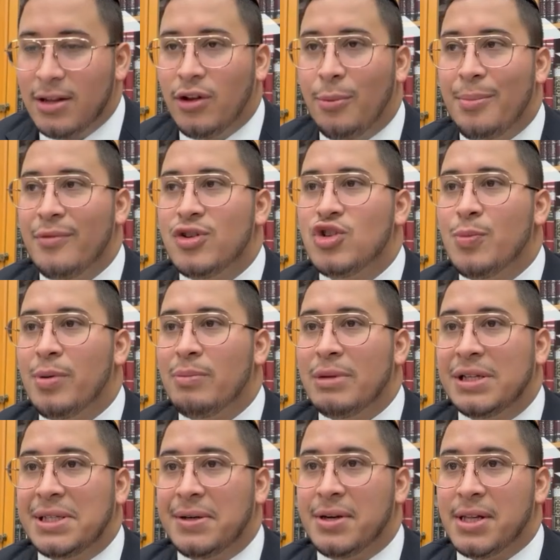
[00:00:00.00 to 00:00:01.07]
that they're super
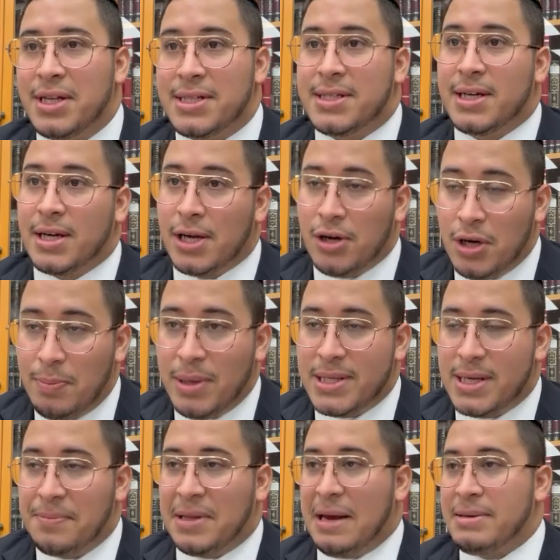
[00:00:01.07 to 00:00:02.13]
materialistic. It could be
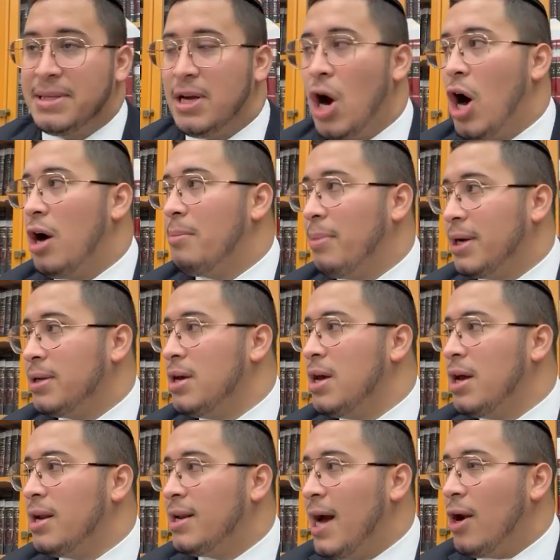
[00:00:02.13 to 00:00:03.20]
sometimes they are, but
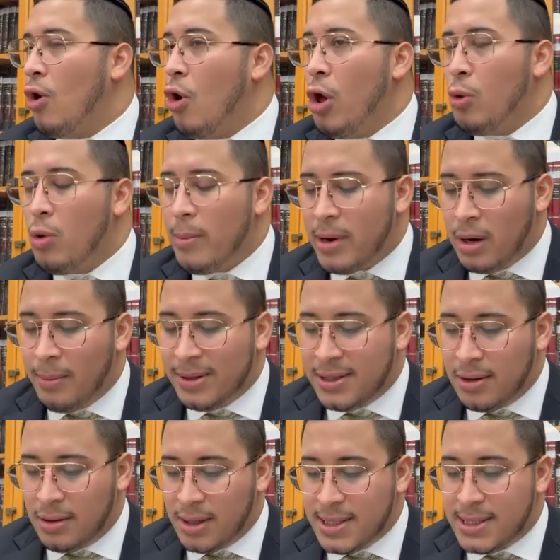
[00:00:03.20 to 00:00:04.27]
not all women are
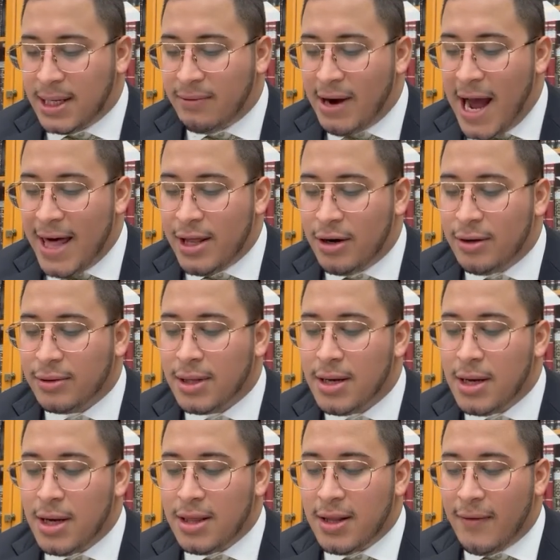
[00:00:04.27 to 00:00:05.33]
materialistic. Rather,
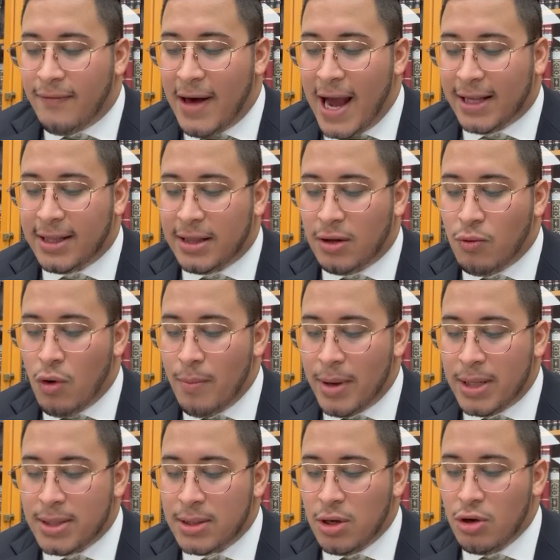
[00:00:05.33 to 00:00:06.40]
the fact that the
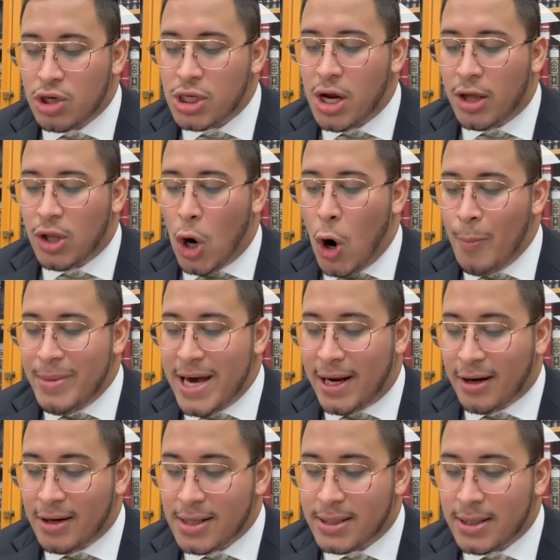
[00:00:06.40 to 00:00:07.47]
women usually are the
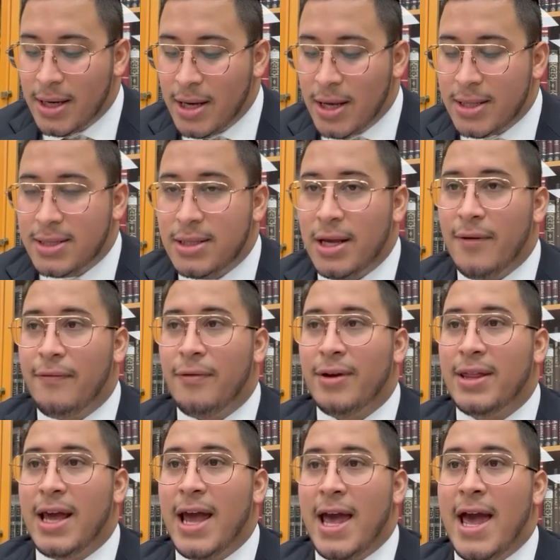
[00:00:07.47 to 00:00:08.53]
homemakers, so therefore
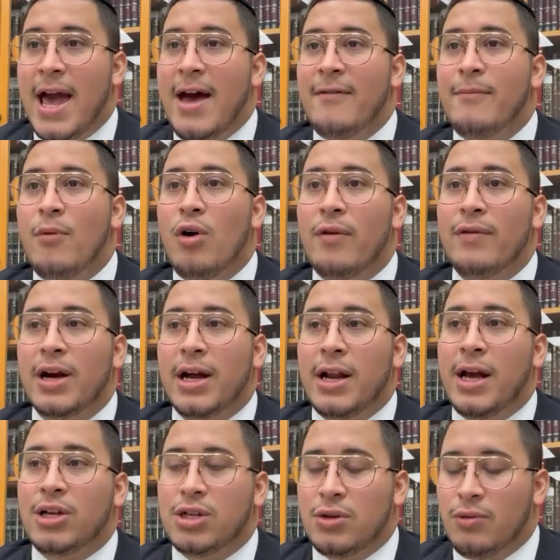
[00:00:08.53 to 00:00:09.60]
they have more of a
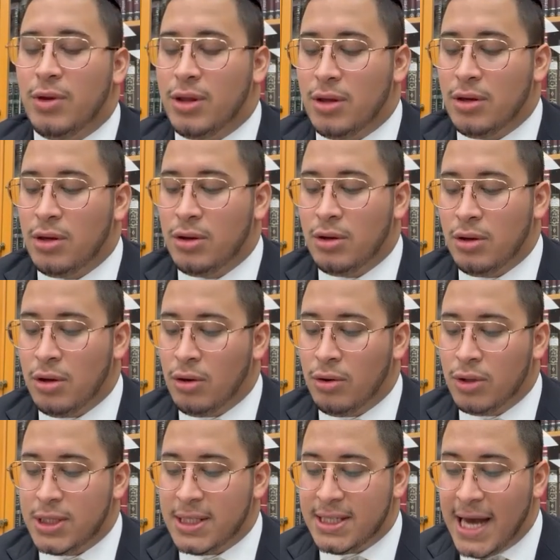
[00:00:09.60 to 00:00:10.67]
connection with the you know,
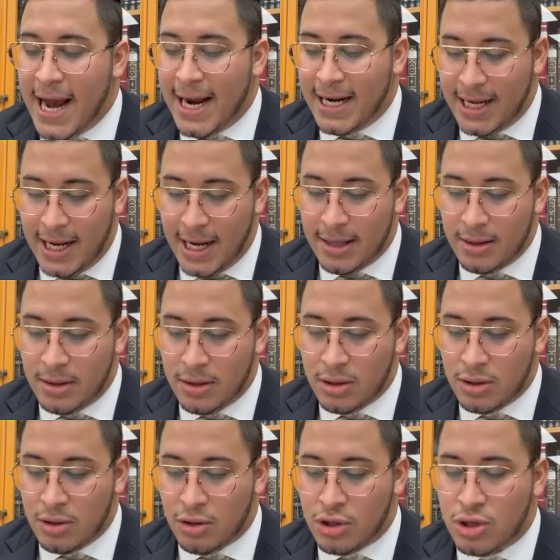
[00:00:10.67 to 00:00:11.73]
society and
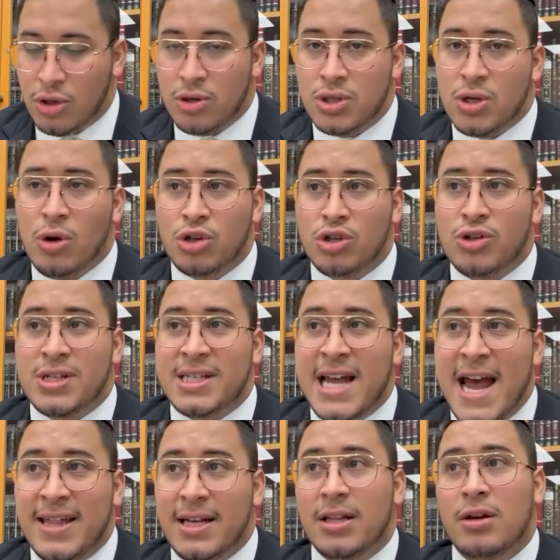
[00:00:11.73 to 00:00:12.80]
the social
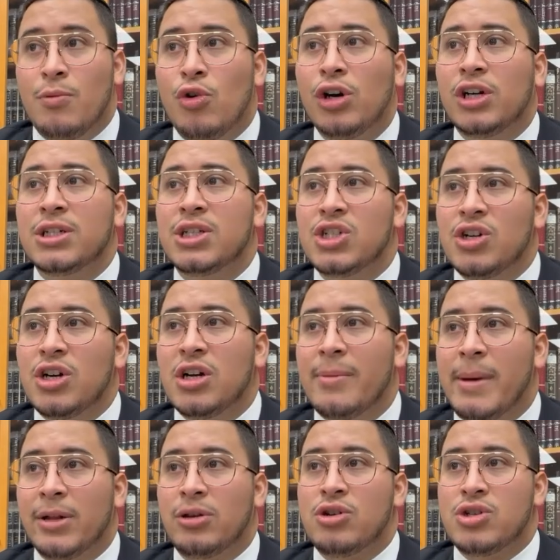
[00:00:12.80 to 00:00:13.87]
standing. They're more concerned
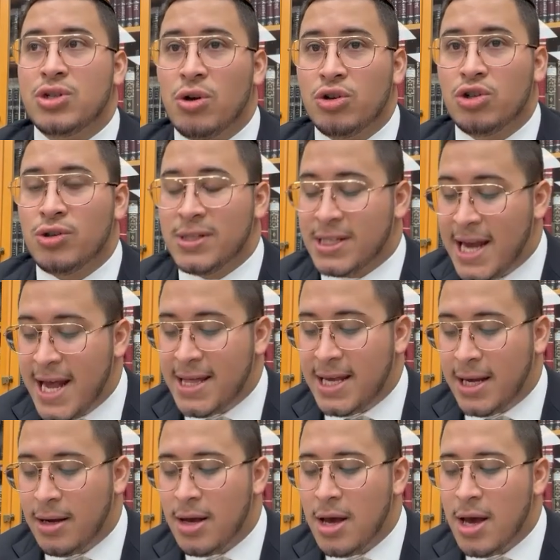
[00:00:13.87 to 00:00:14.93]
about their social
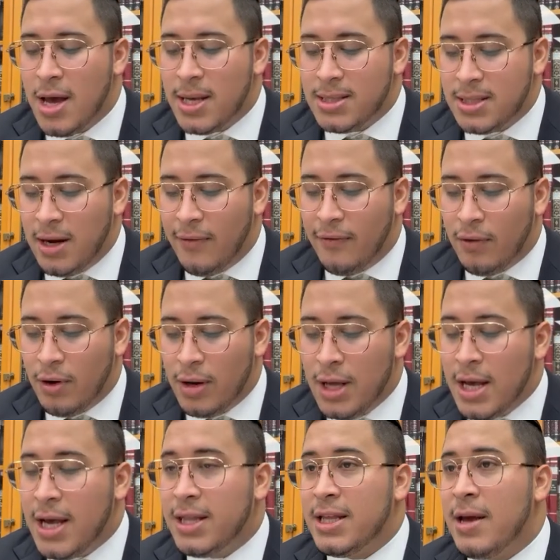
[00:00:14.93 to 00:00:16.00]
standing, so therefore
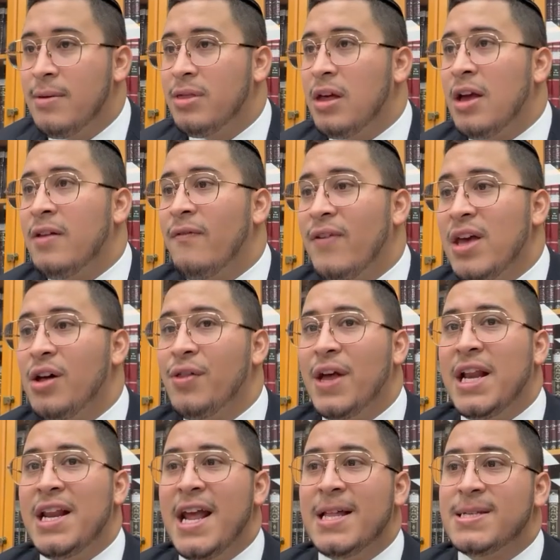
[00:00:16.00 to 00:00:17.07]
they feel
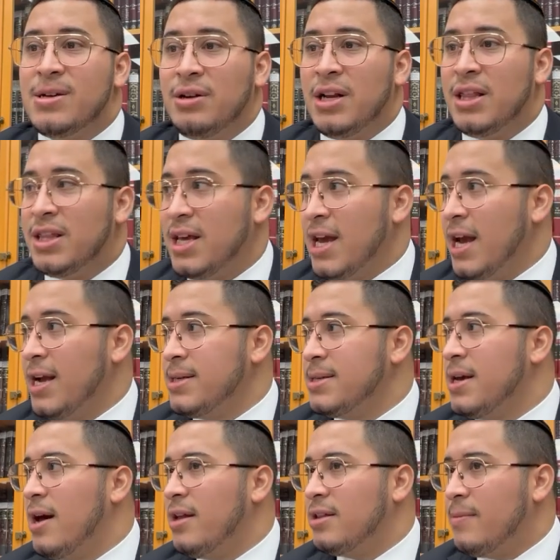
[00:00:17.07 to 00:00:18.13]
they need certain things
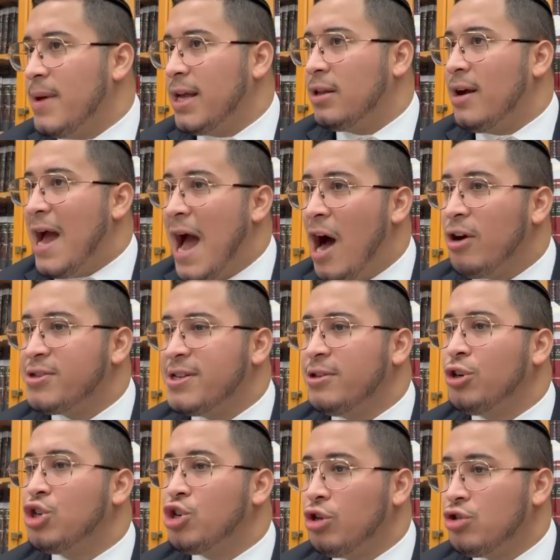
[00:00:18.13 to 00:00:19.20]
to make their house and
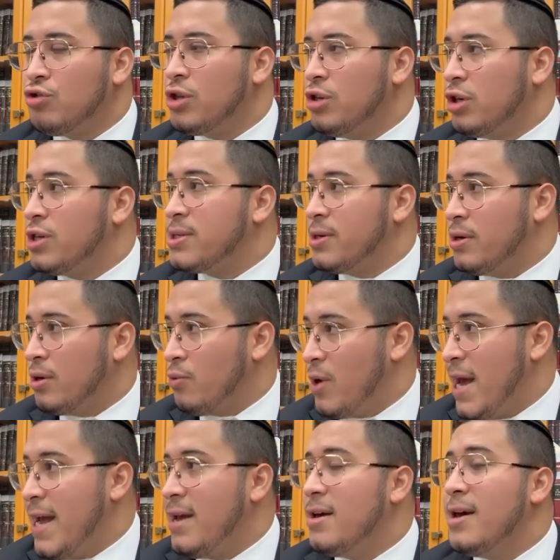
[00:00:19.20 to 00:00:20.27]
their children look a certain
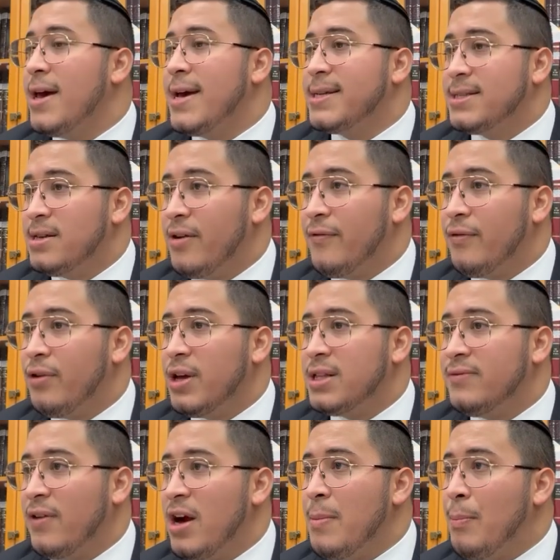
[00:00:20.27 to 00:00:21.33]
way. So therefore,
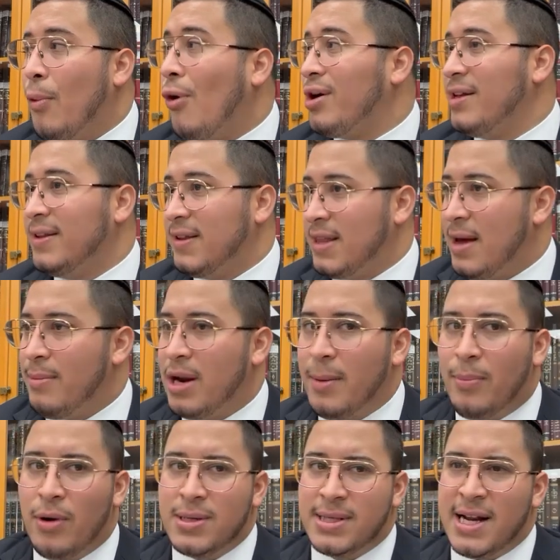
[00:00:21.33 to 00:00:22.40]
it's very important to them, and a
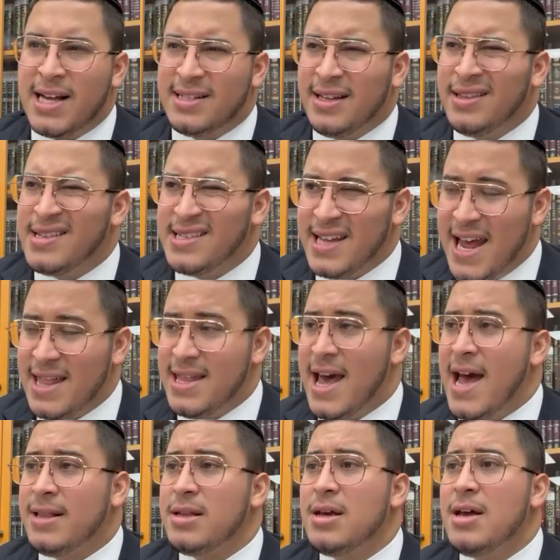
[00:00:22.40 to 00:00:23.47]
person has to understand
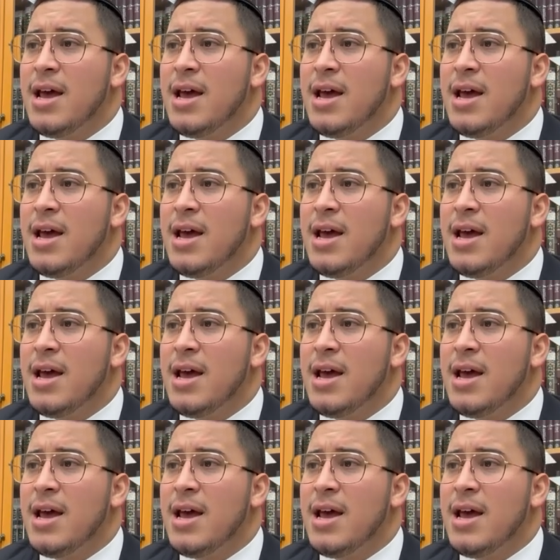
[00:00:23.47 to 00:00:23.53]
that,